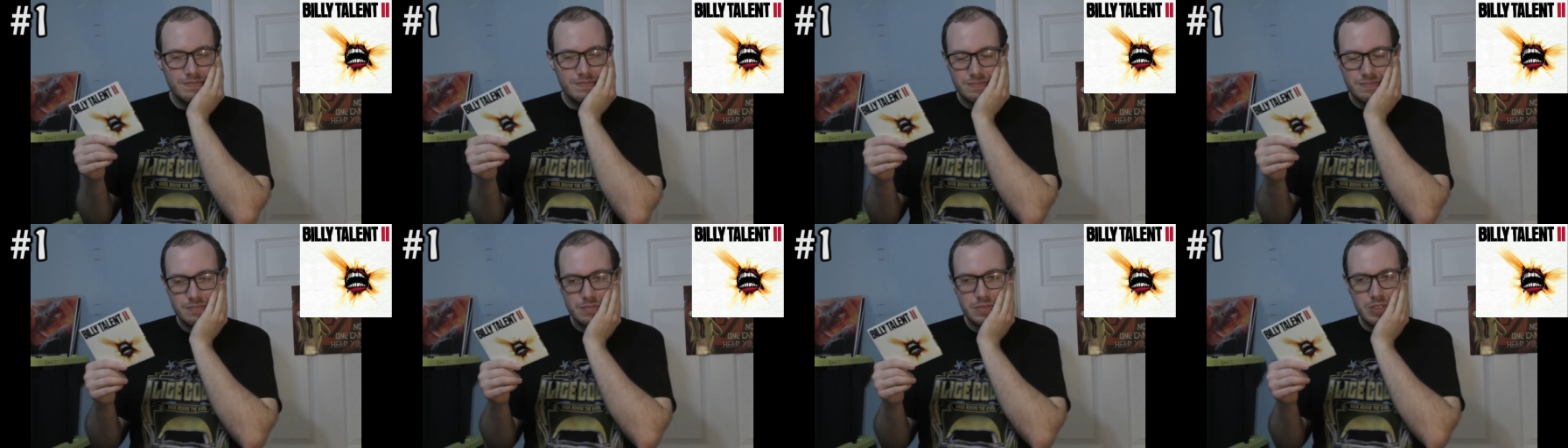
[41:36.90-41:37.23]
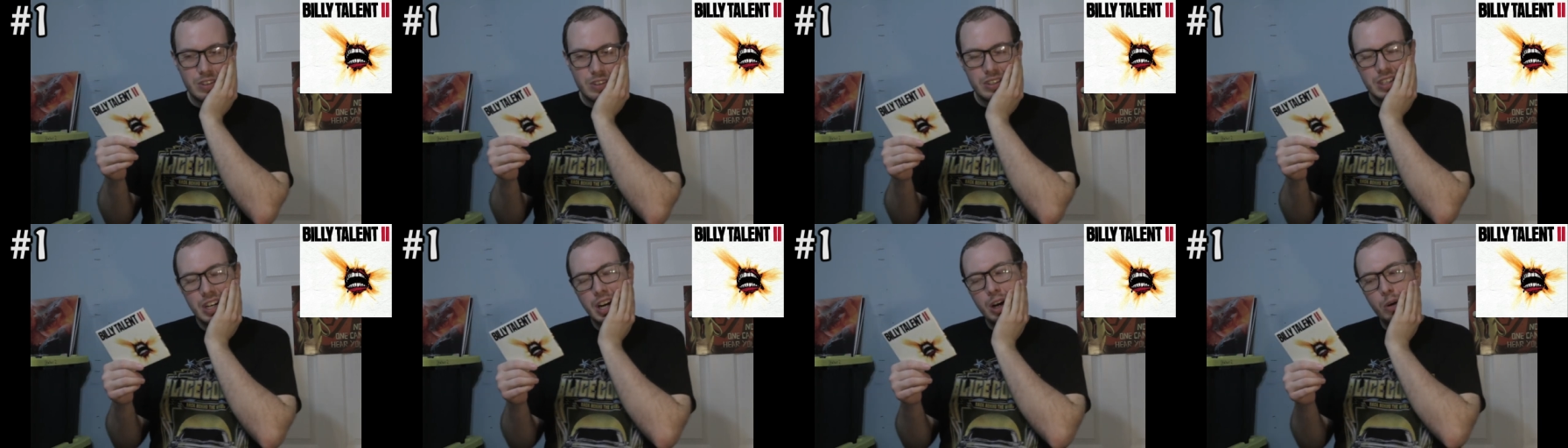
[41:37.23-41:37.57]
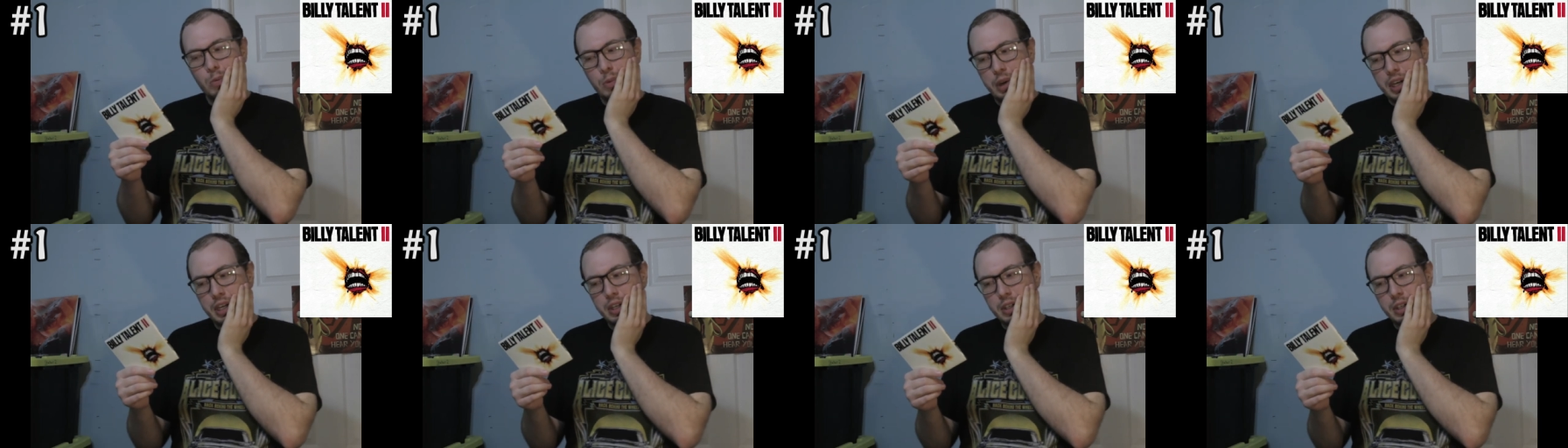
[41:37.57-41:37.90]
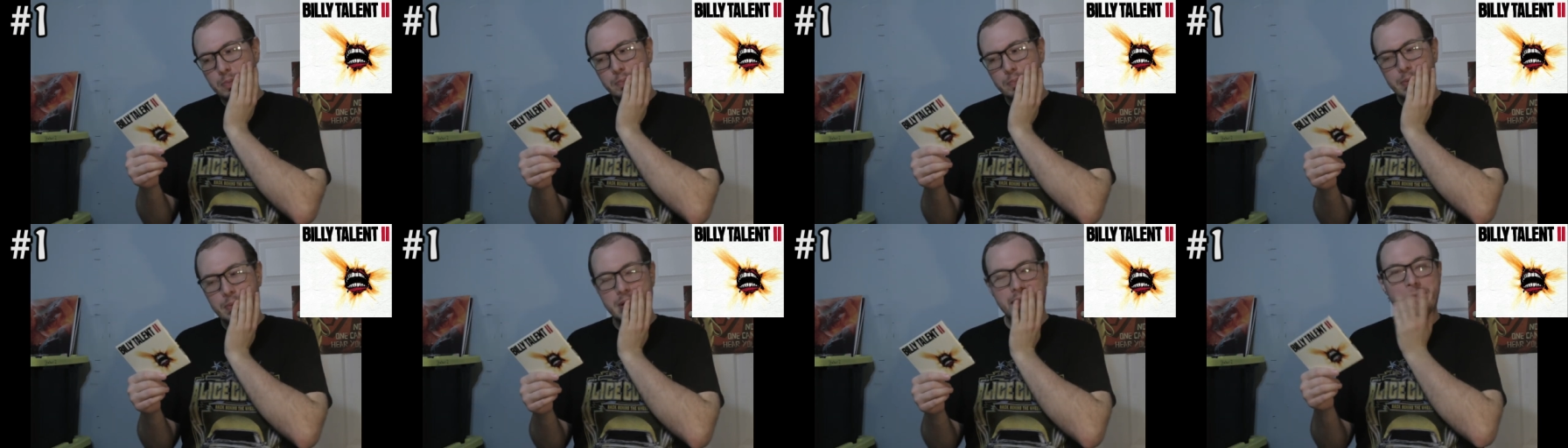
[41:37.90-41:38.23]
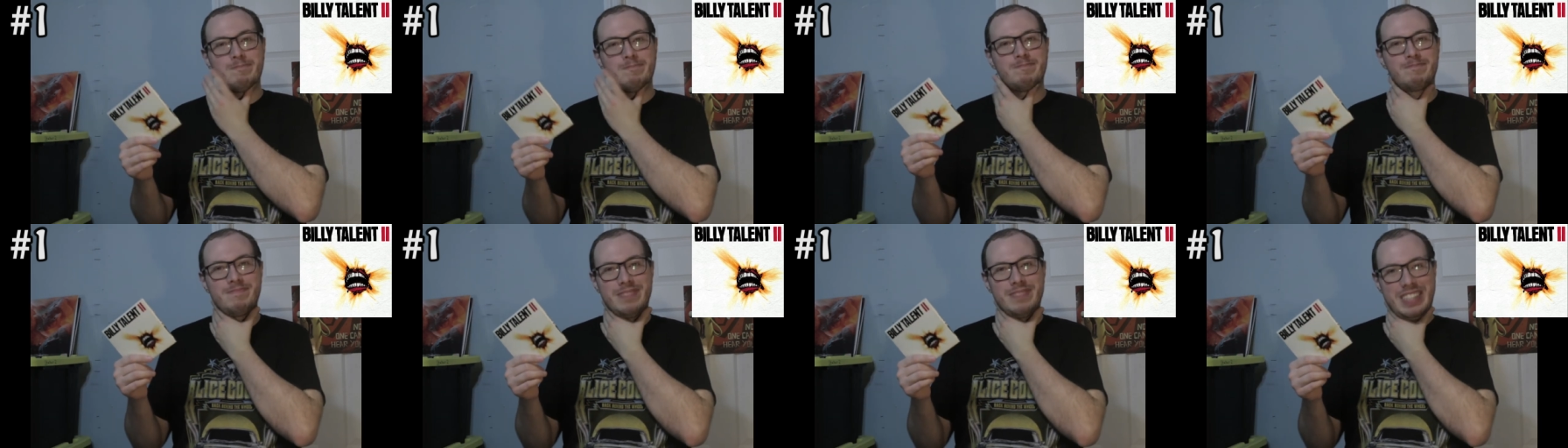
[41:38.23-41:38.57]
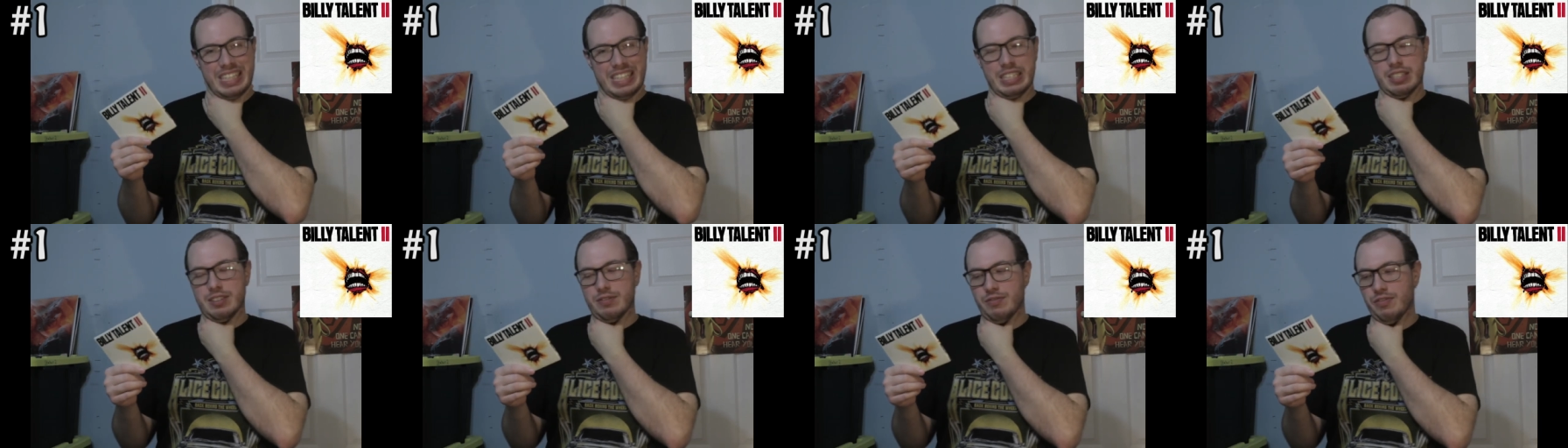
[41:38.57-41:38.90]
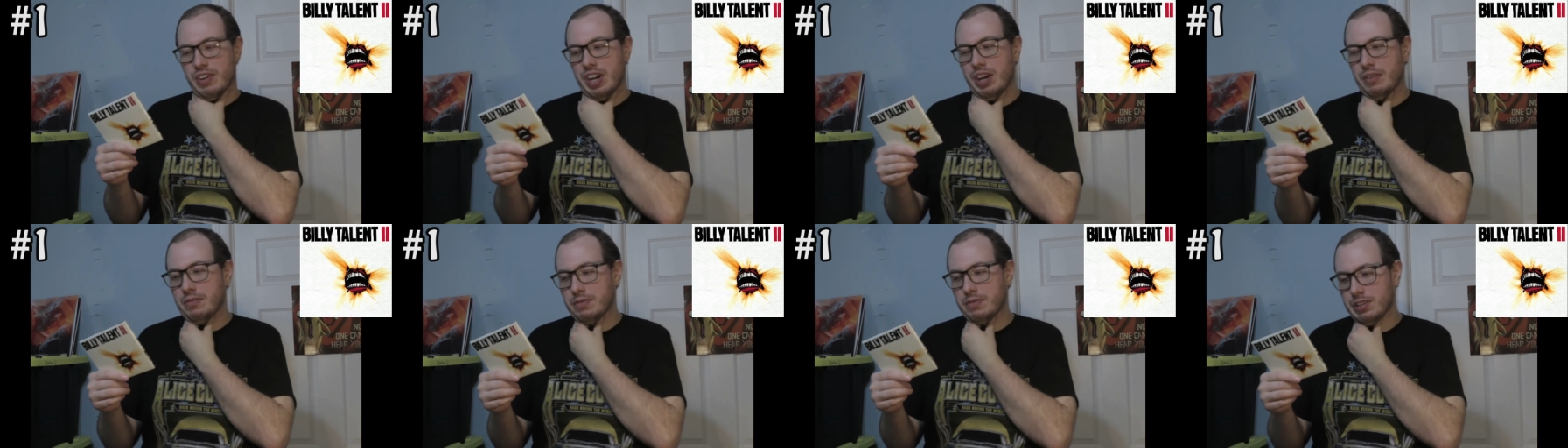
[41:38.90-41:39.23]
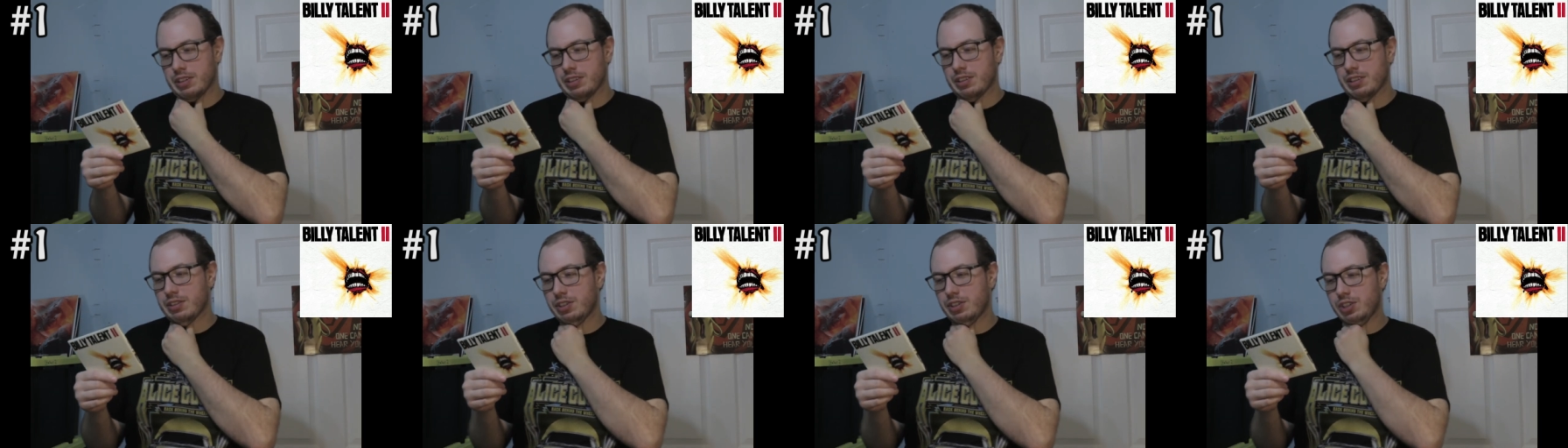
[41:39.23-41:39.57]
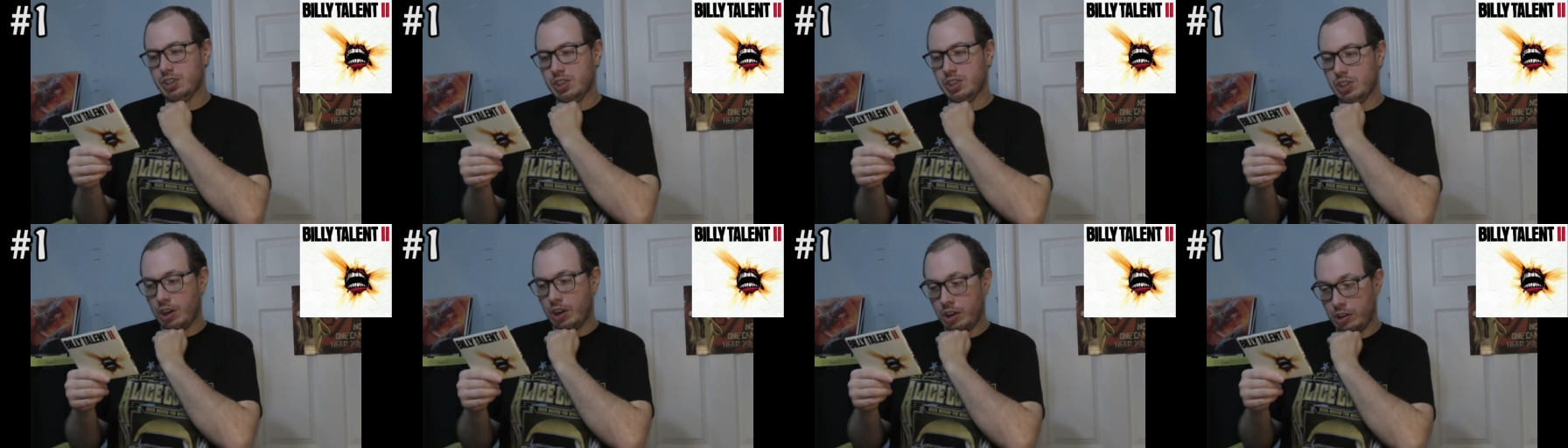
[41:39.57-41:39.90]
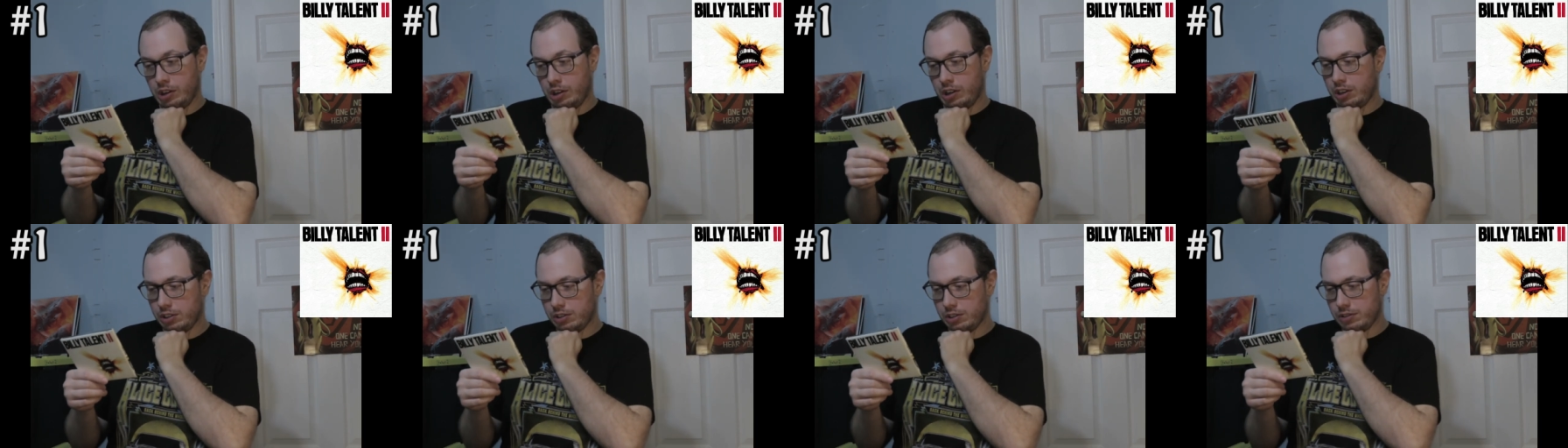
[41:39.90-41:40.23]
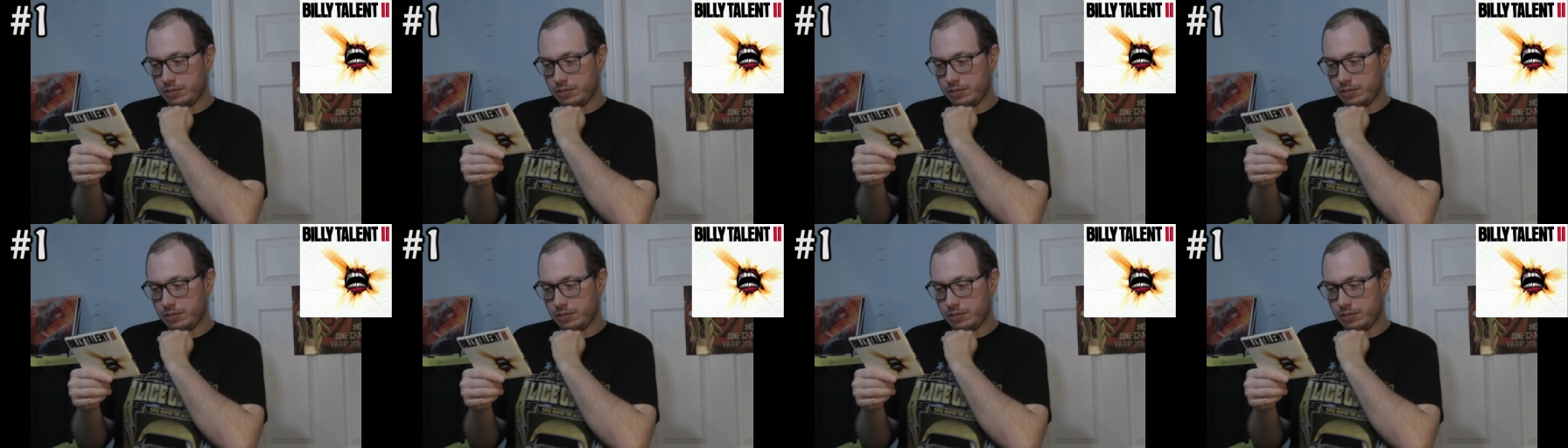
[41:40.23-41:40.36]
or not weaker, but least favorite song,